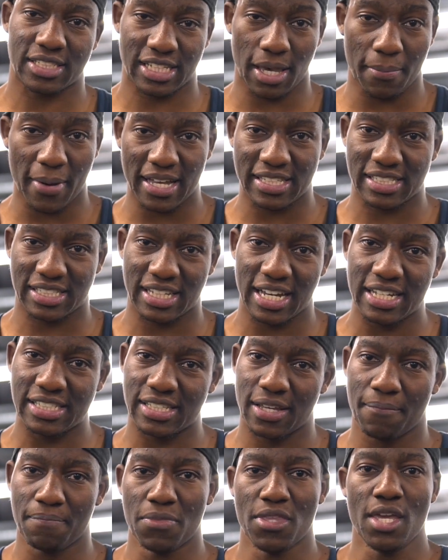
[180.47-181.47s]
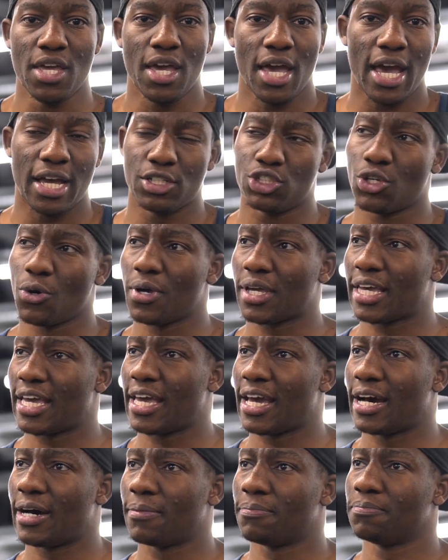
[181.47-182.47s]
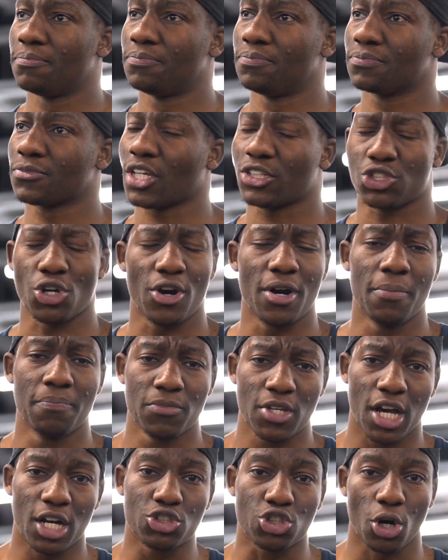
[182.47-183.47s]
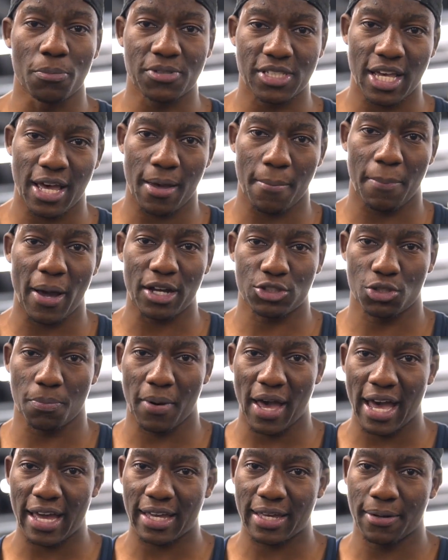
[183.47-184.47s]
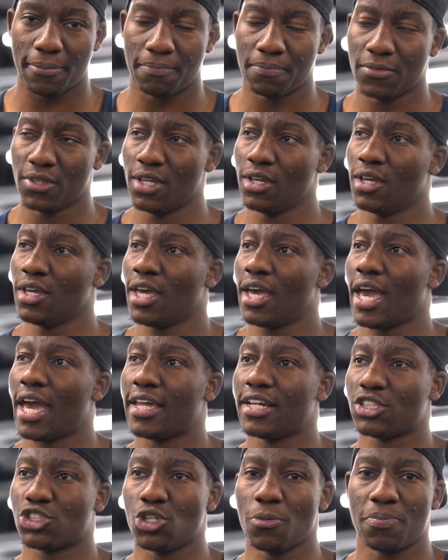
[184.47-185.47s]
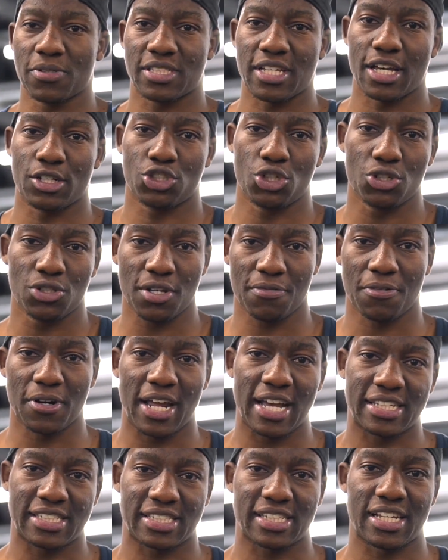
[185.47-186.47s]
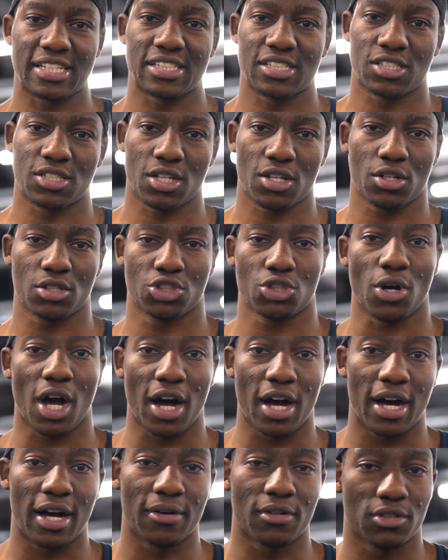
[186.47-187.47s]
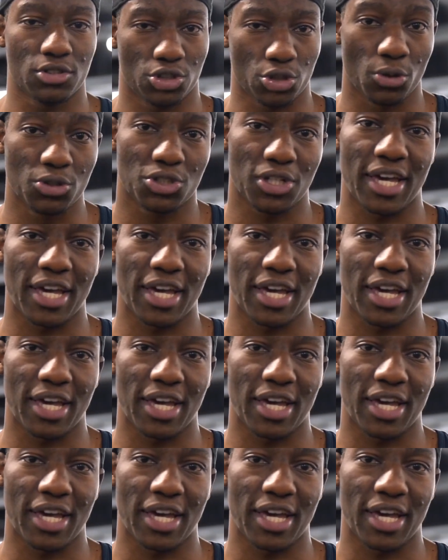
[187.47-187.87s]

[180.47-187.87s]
same exercise, and doing a drop set back to back, and a superset, 2 different exercises joined